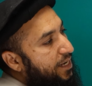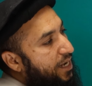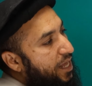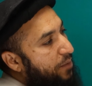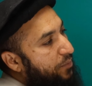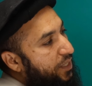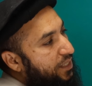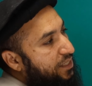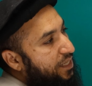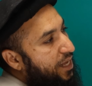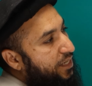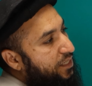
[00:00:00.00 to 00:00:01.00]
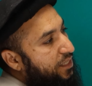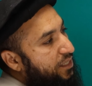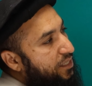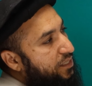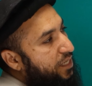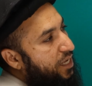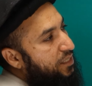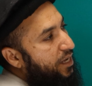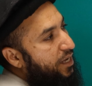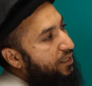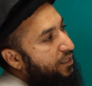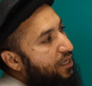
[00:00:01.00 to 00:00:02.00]
Lam is light in this case,
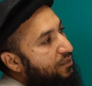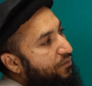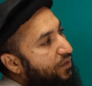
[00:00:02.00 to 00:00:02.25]
and it has